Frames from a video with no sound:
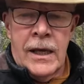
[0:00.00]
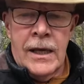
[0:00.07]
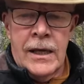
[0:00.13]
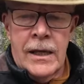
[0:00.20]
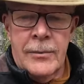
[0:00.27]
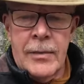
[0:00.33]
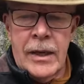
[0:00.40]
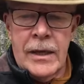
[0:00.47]

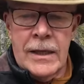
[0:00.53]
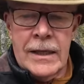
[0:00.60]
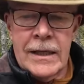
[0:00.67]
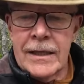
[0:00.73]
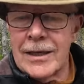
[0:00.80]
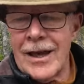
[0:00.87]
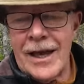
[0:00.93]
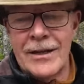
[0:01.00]
Um,
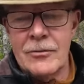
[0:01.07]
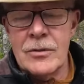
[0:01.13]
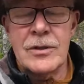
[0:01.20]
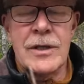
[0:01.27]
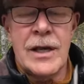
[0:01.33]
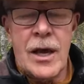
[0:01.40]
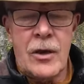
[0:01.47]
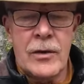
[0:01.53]
I don't
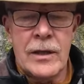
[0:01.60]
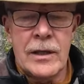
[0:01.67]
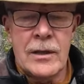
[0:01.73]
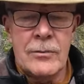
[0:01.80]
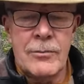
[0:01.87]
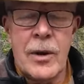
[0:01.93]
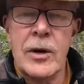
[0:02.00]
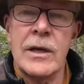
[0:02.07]
see how they
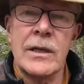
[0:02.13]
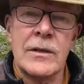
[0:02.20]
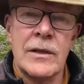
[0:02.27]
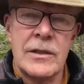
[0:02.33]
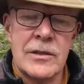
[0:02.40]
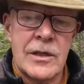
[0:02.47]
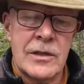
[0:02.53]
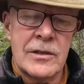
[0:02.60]
market
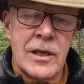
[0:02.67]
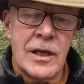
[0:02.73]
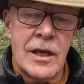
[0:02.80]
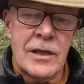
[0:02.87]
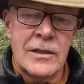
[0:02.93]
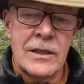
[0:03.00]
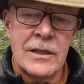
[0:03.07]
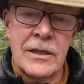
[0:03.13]
this as a
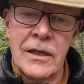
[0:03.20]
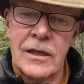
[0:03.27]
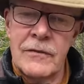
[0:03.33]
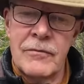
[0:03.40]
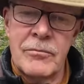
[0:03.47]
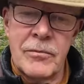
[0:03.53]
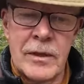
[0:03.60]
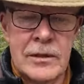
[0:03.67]
hunting
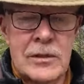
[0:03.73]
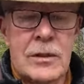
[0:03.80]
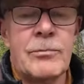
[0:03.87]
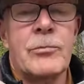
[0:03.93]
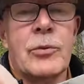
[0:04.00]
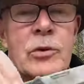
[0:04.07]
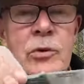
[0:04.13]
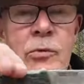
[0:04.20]
knife. It's a
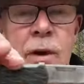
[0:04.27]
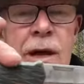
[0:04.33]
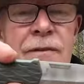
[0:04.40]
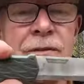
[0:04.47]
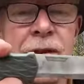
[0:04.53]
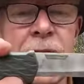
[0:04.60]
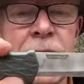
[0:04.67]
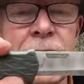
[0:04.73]

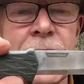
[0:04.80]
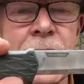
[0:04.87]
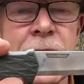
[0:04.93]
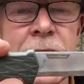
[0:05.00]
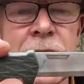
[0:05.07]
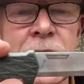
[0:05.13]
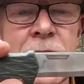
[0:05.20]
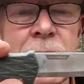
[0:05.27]
bushcraft knife, at
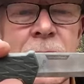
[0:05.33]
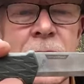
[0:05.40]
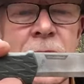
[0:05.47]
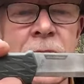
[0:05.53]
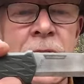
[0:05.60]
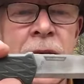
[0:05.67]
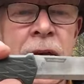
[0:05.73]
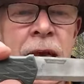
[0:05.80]
least to
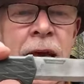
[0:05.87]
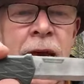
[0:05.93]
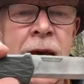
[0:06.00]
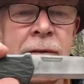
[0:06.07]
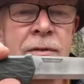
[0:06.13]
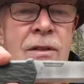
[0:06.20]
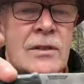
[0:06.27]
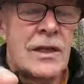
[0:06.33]
me.
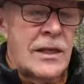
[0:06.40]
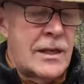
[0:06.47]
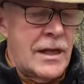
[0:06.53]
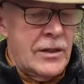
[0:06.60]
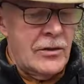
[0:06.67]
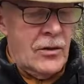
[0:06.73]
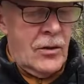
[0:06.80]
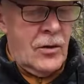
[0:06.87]
Having said
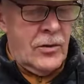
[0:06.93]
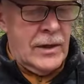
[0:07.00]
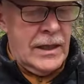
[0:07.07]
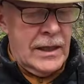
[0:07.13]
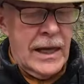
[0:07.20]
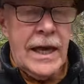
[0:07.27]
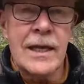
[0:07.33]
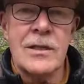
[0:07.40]
that though,
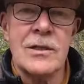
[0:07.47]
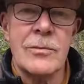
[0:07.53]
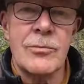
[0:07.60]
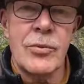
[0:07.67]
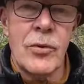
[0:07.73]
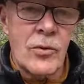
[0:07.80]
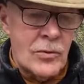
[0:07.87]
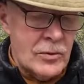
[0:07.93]
it has some
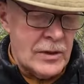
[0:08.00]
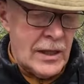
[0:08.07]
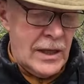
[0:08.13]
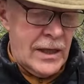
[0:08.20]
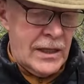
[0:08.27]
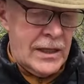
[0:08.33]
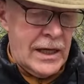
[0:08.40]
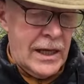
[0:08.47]
pros
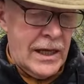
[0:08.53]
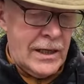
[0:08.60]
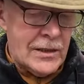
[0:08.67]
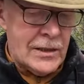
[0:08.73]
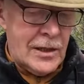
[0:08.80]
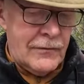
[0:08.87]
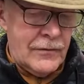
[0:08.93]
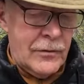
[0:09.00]
and it
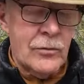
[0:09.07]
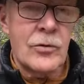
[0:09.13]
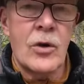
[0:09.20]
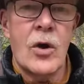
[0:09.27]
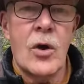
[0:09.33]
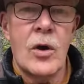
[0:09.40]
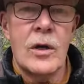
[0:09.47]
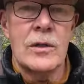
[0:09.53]
has a few
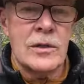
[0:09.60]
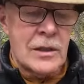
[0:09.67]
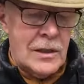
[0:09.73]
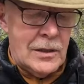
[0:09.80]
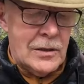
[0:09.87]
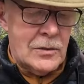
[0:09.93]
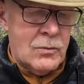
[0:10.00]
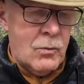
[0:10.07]
cons
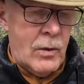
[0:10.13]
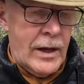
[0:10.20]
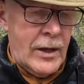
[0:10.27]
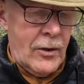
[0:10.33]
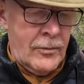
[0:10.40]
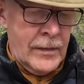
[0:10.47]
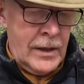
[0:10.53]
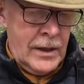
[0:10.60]
as
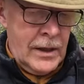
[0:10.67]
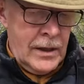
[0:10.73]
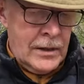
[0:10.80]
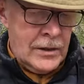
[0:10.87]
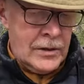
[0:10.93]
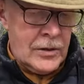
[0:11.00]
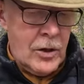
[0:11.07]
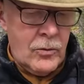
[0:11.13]
well. To
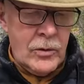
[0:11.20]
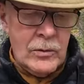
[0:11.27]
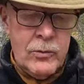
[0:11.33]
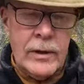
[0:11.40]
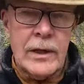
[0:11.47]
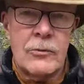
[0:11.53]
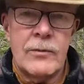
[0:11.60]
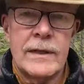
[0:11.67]
start with,
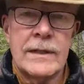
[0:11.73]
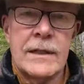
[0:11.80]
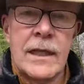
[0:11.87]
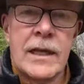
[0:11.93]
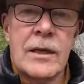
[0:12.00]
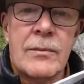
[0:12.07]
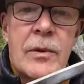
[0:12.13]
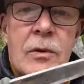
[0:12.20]
what I really
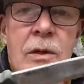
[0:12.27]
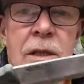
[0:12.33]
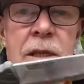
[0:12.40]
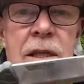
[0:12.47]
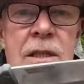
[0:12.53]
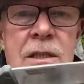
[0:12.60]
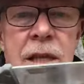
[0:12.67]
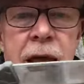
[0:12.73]
like about it
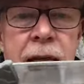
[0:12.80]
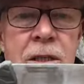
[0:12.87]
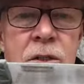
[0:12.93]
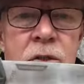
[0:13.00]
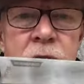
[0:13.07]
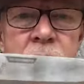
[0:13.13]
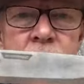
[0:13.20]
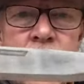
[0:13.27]
is that
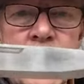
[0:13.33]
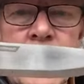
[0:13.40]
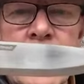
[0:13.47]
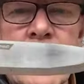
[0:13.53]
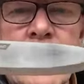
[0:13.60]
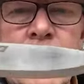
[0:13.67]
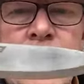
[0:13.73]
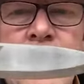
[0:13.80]

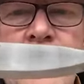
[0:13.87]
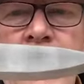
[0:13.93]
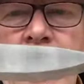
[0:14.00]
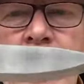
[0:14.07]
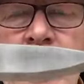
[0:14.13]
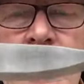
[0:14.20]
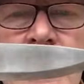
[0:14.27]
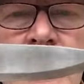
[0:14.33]
super
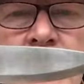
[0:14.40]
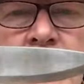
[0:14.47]
fine